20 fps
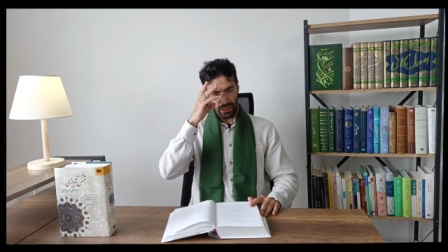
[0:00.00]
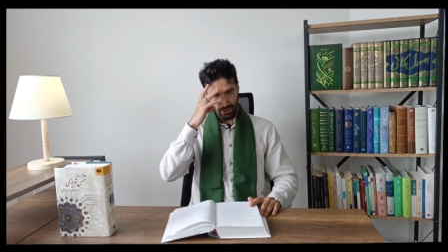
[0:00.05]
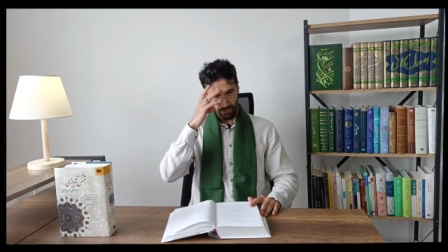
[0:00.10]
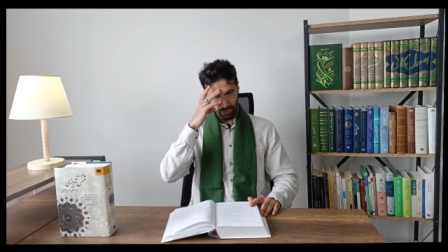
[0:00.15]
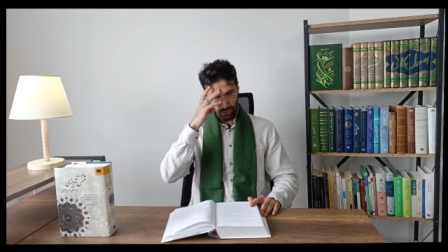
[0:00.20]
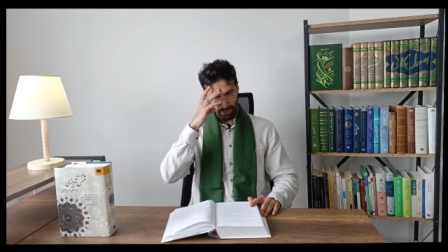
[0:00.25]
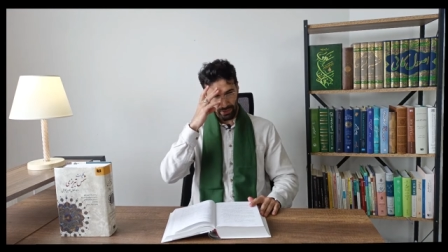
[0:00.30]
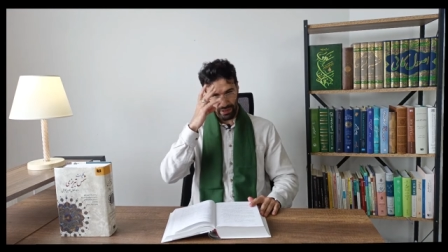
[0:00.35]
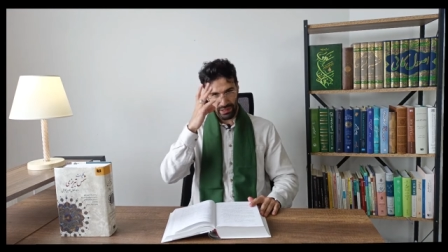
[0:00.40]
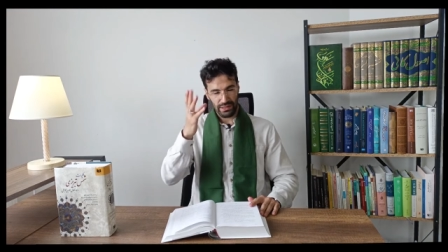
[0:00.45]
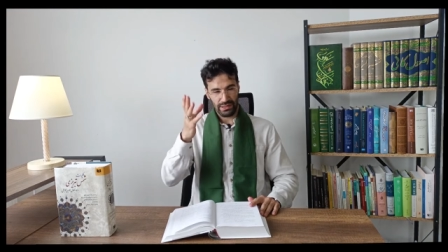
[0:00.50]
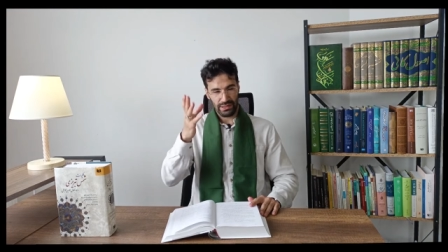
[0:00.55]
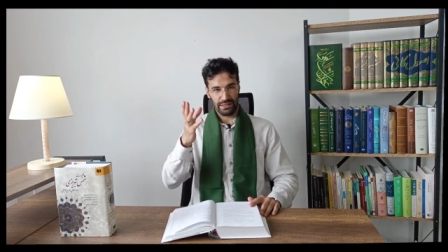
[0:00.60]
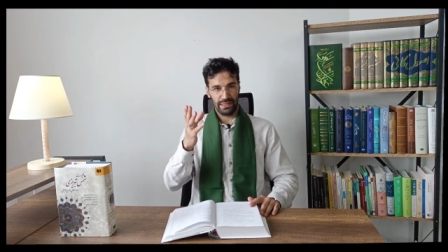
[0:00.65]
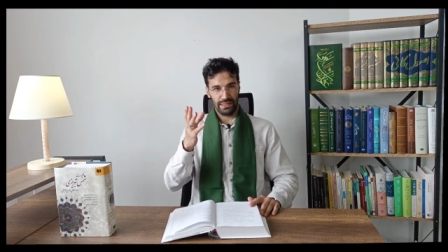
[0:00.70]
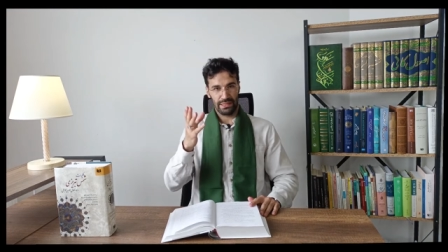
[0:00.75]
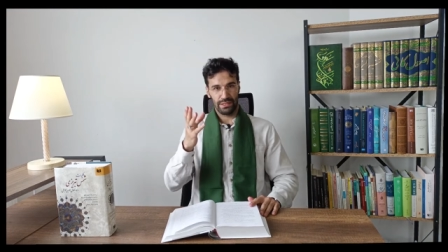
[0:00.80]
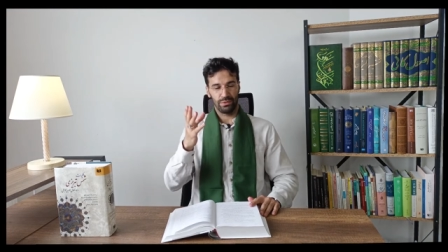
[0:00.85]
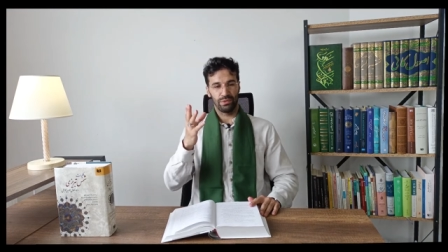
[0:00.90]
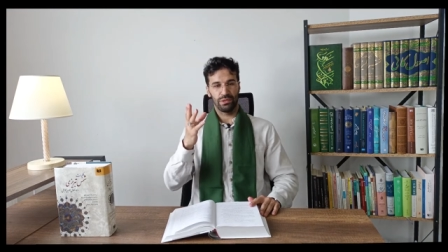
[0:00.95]
I will be
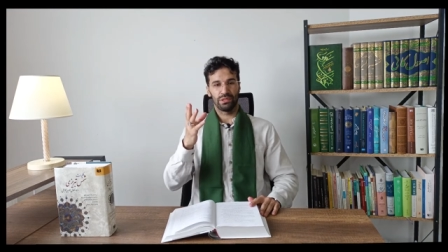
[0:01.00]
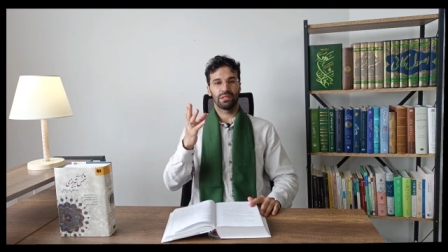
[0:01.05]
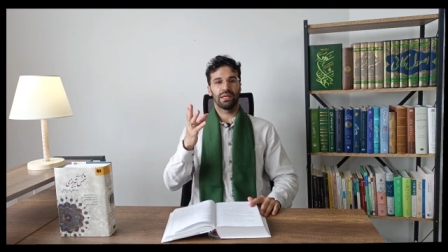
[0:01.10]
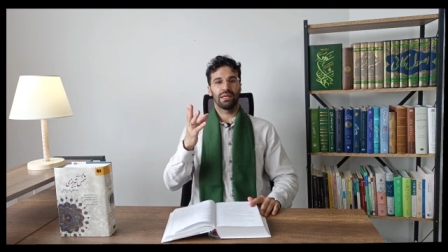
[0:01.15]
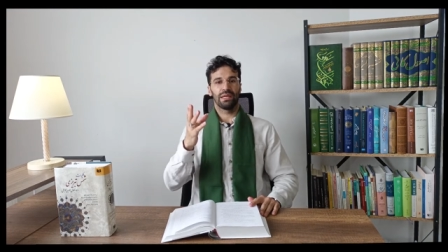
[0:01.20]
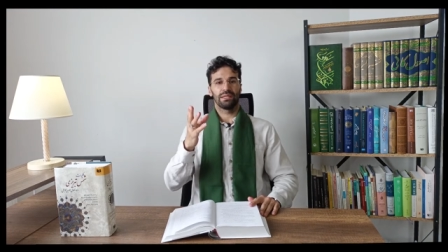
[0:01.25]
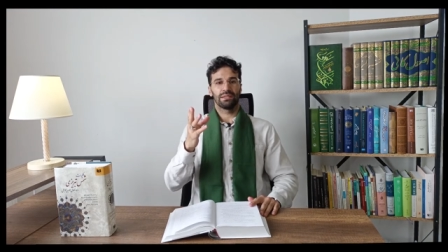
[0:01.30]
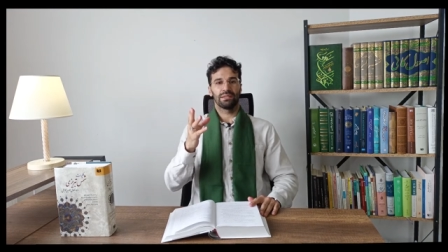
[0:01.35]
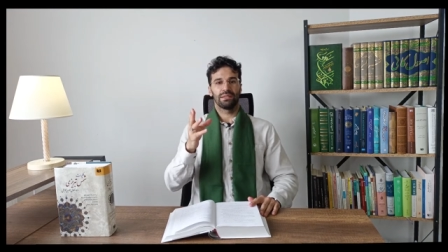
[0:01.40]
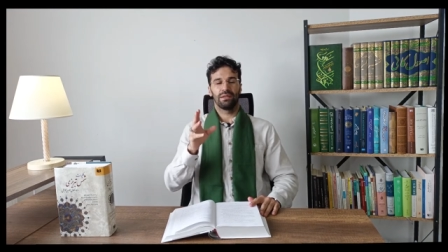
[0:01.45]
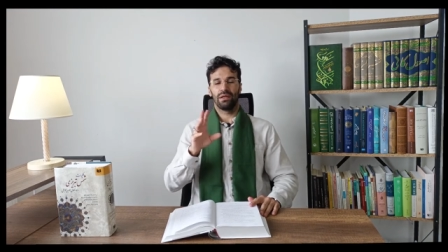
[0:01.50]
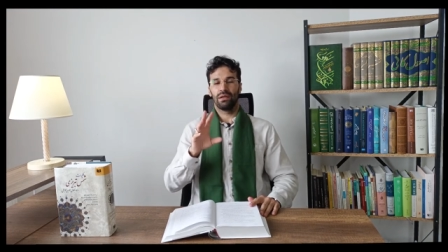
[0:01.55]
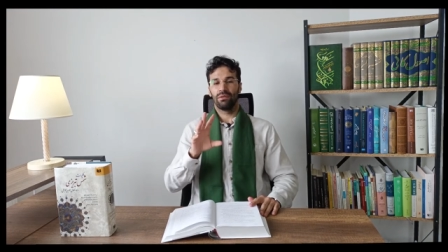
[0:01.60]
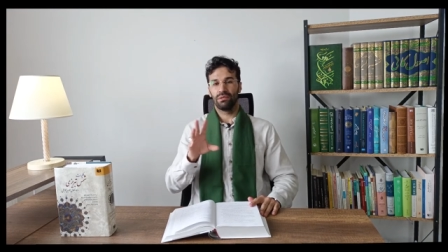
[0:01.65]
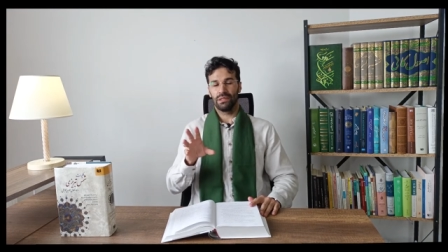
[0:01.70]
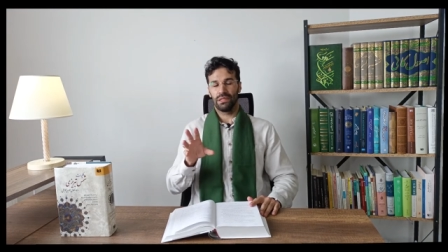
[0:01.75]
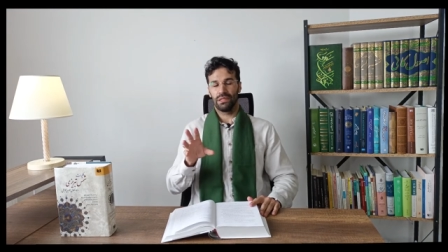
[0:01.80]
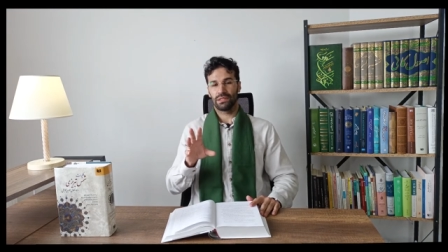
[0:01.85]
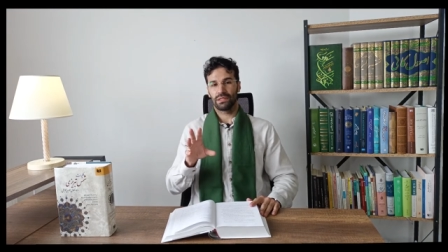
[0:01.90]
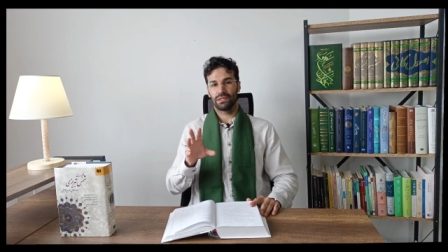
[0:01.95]
content with that. I
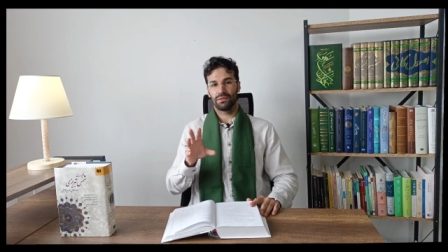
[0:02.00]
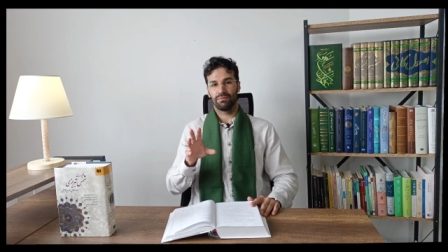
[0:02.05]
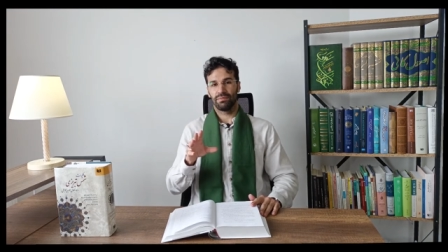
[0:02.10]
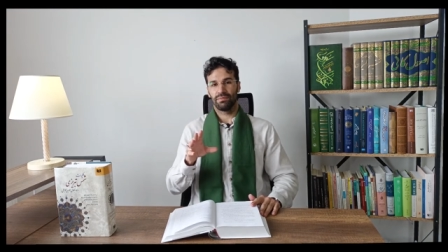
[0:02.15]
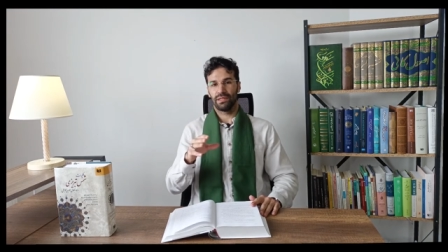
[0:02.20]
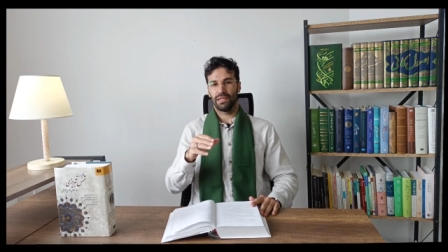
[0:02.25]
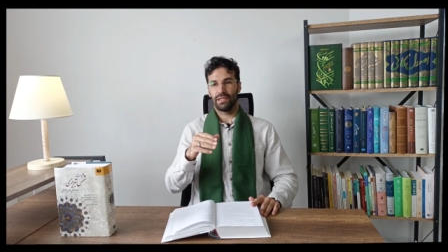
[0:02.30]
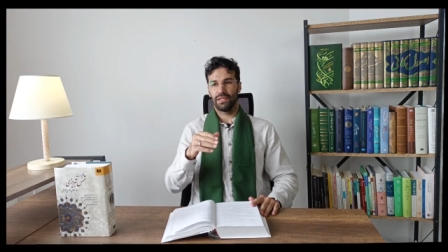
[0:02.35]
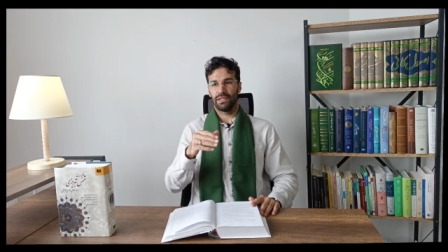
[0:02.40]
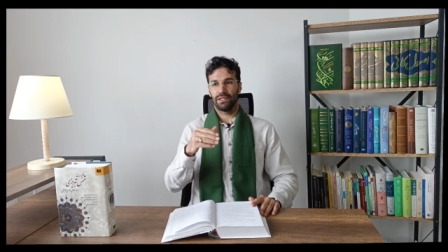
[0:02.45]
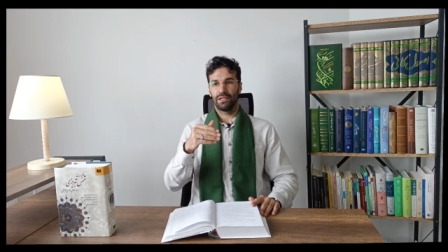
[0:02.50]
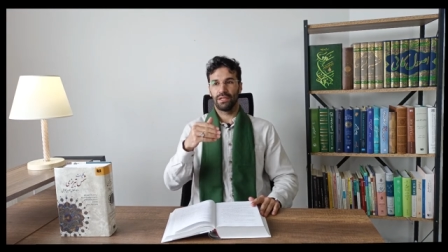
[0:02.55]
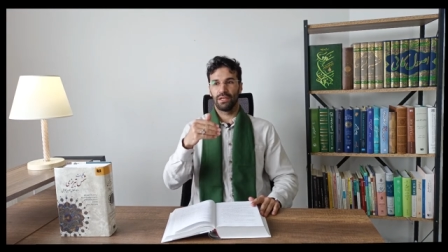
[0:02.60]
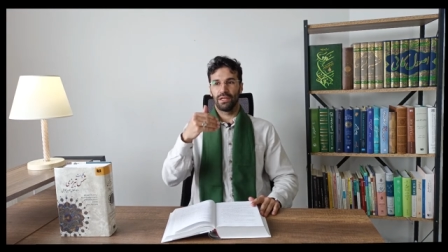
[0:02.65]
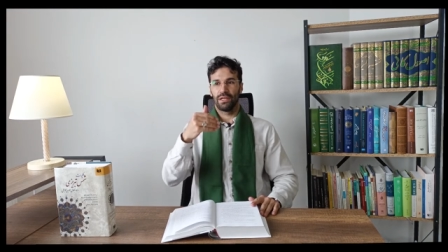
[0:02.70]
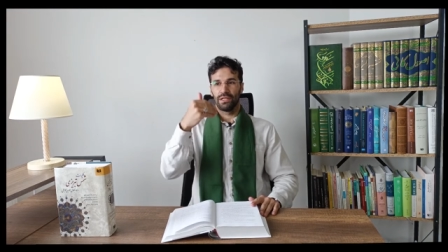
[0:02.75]
will not complain.